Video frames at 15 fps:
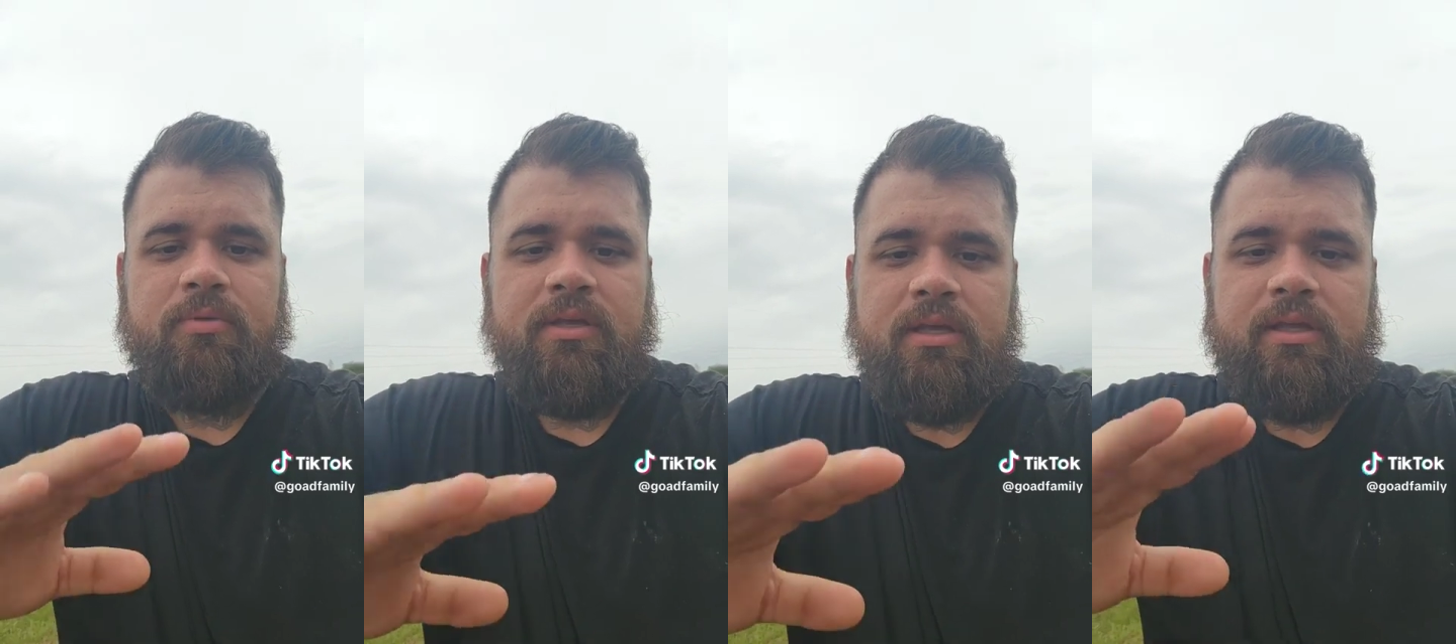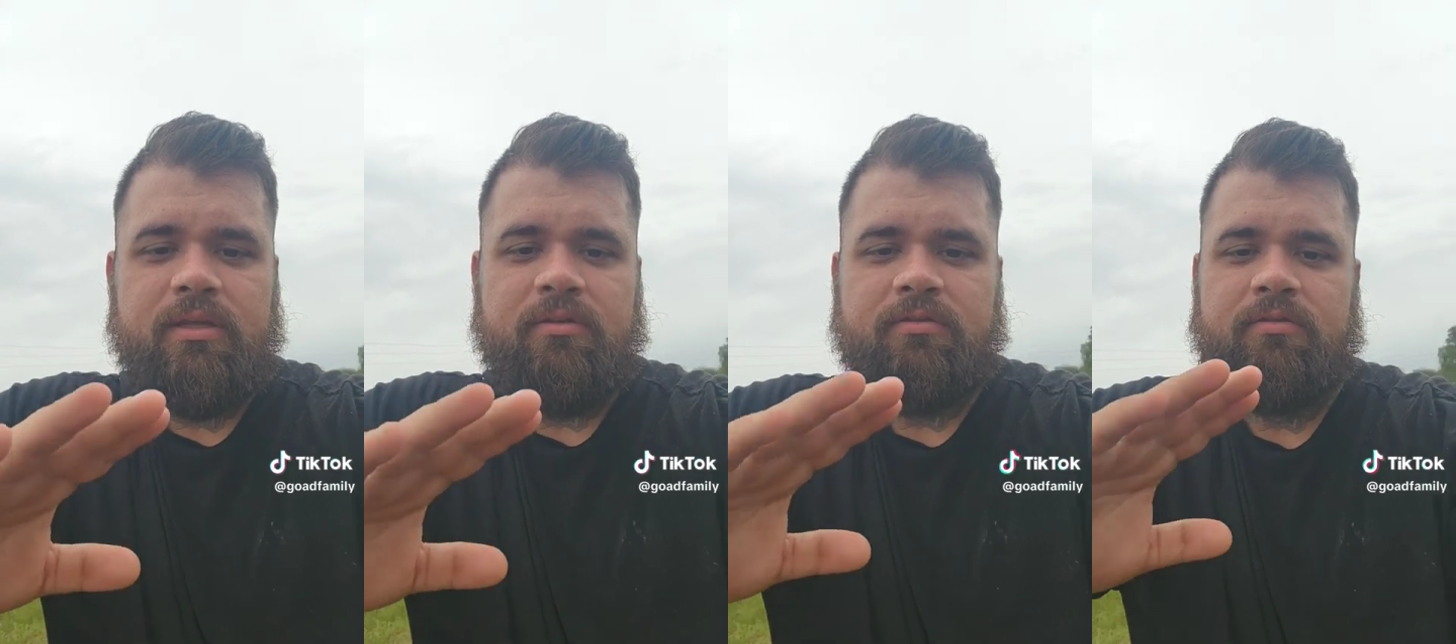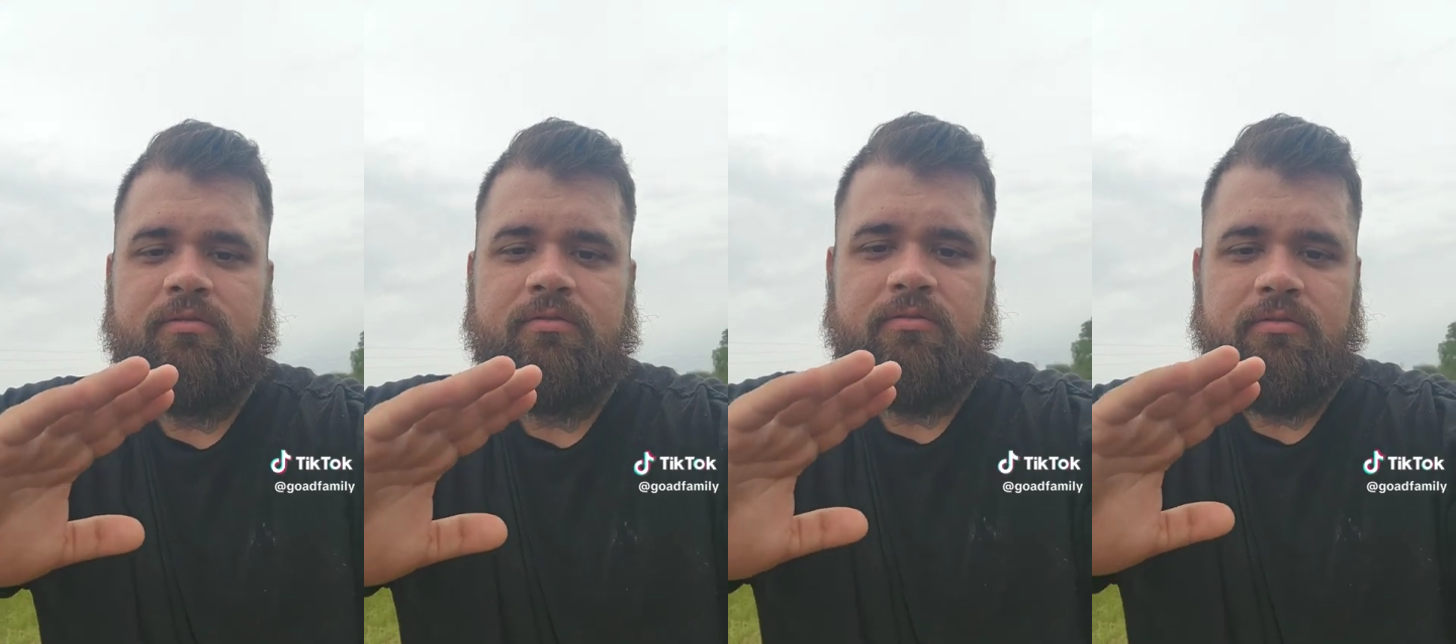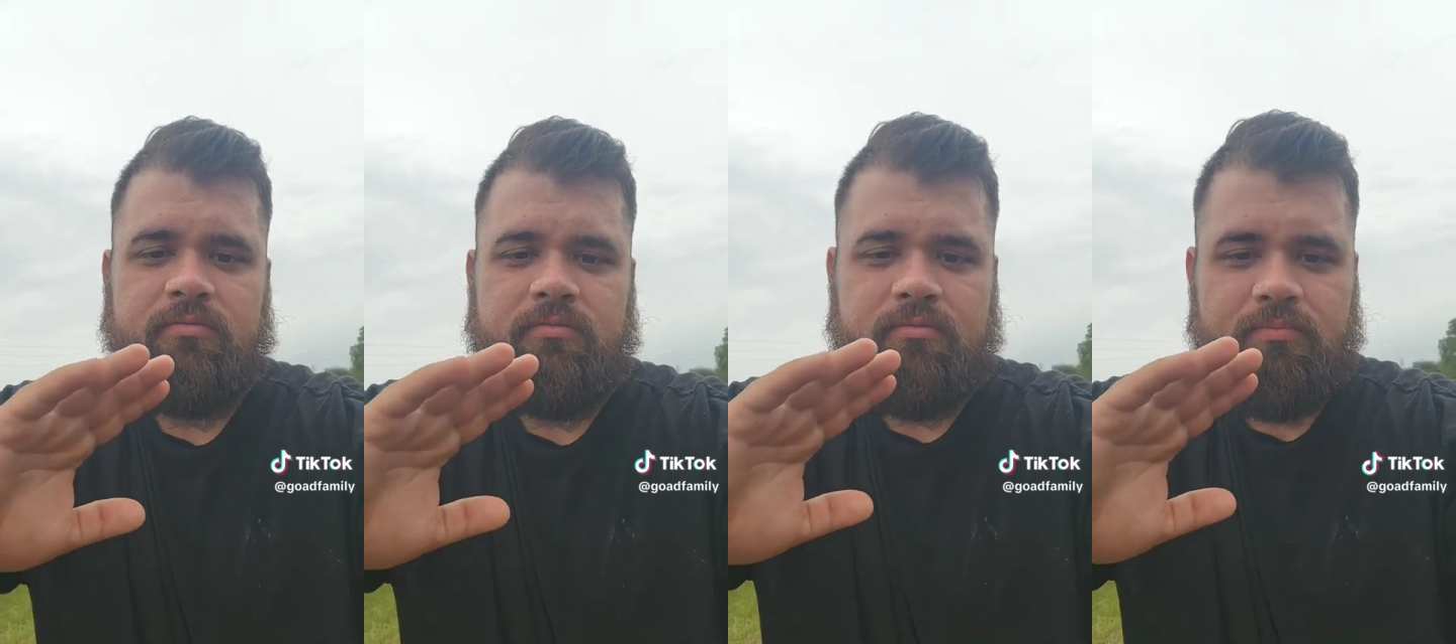please
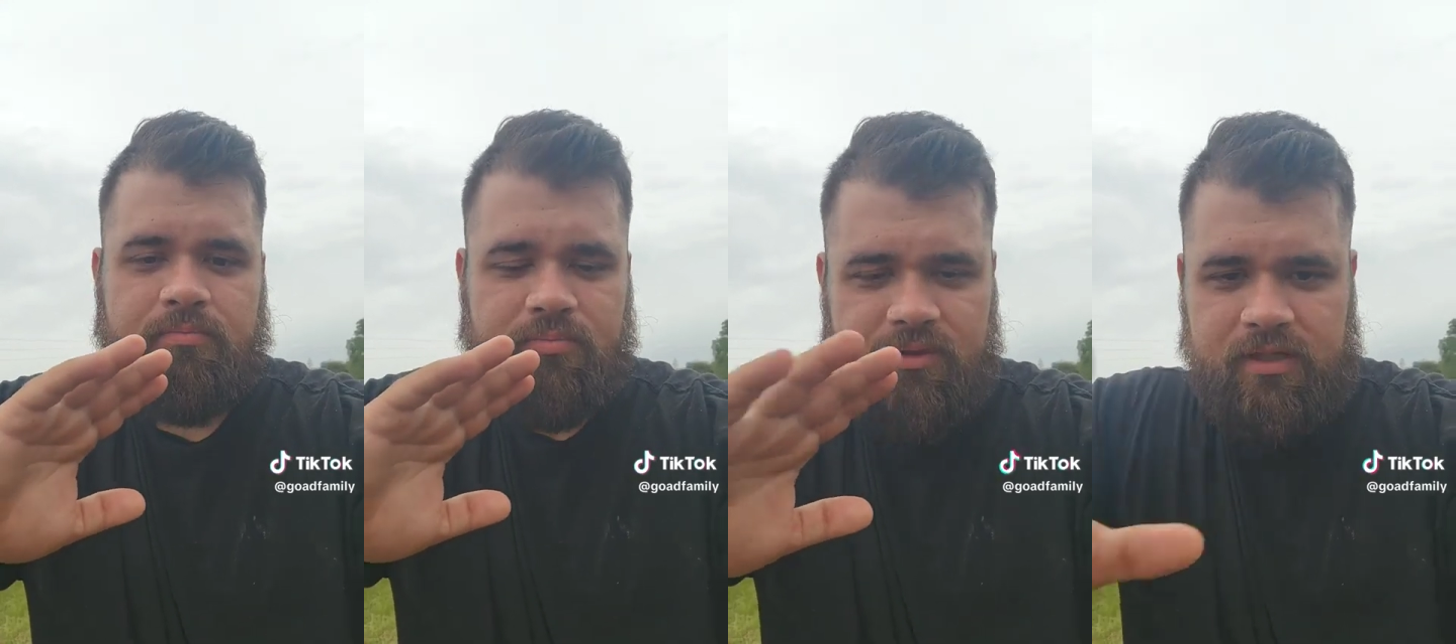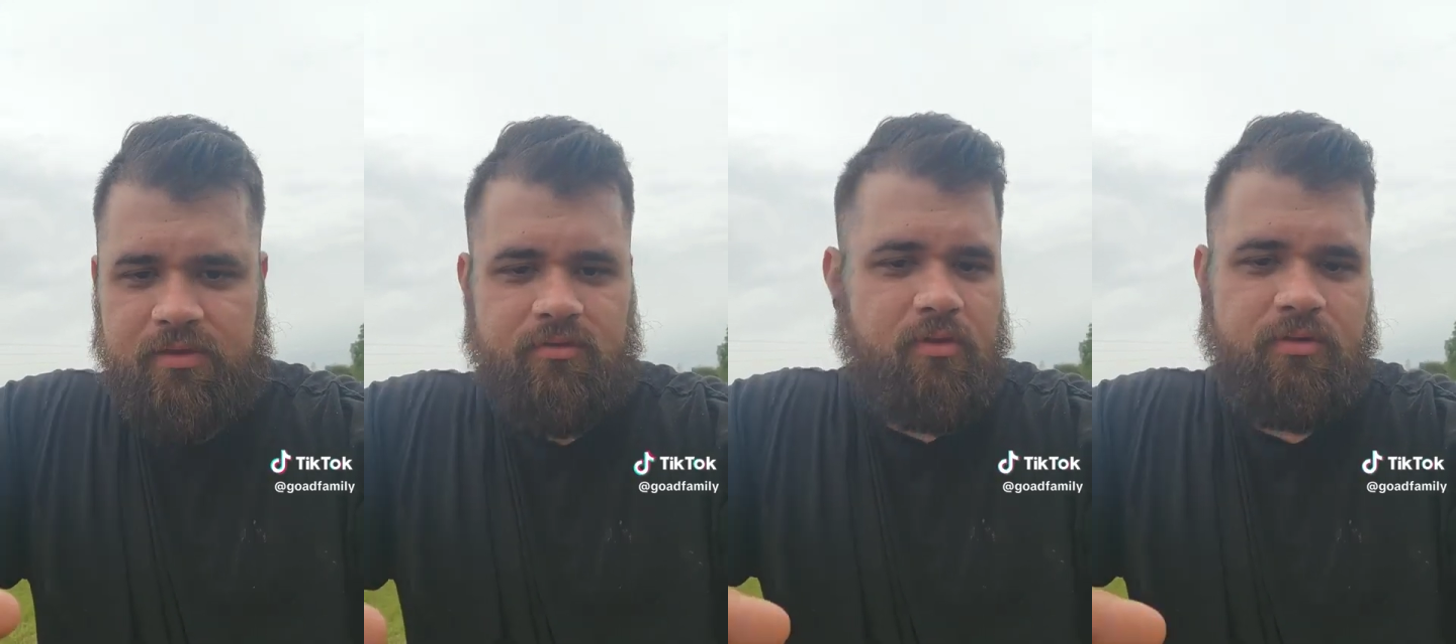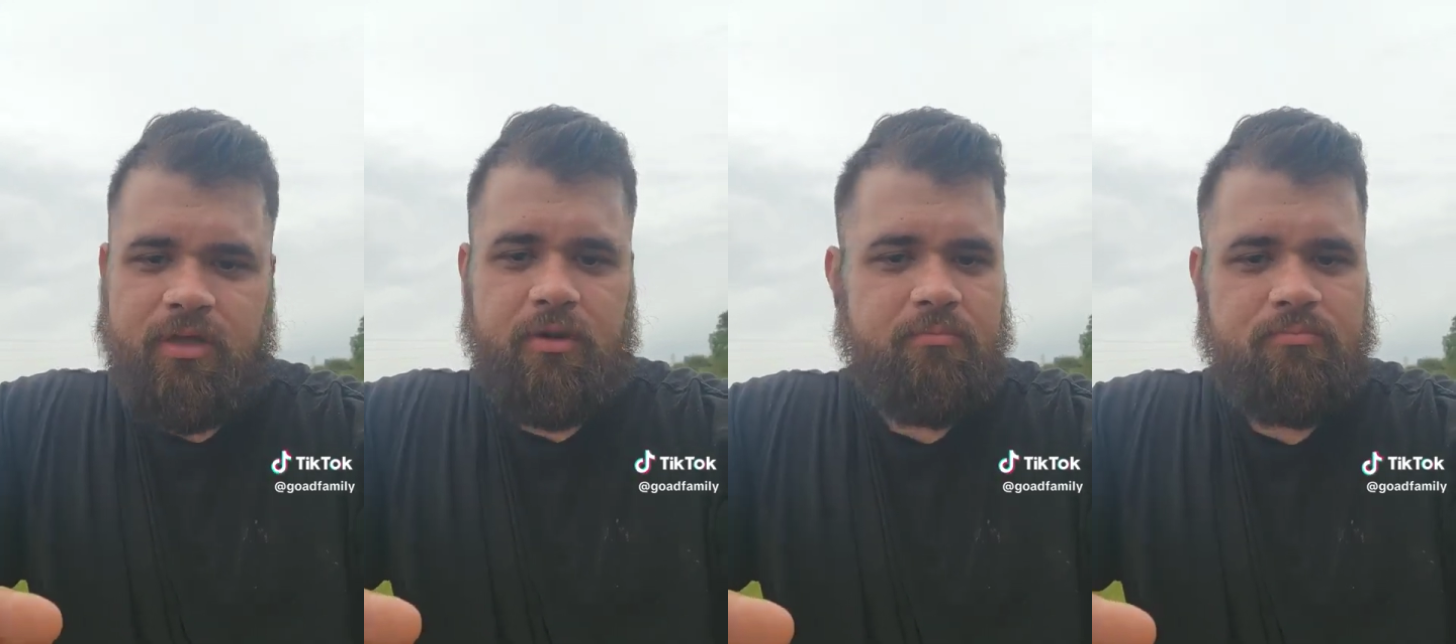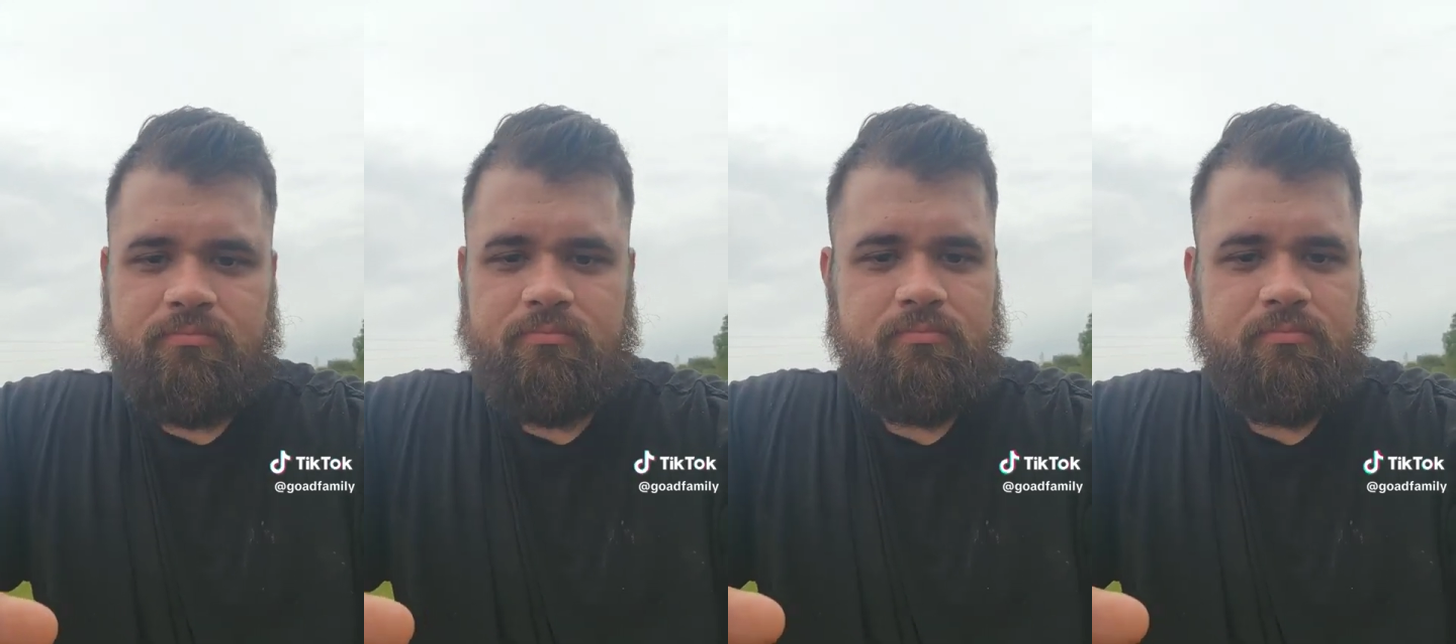don't get them.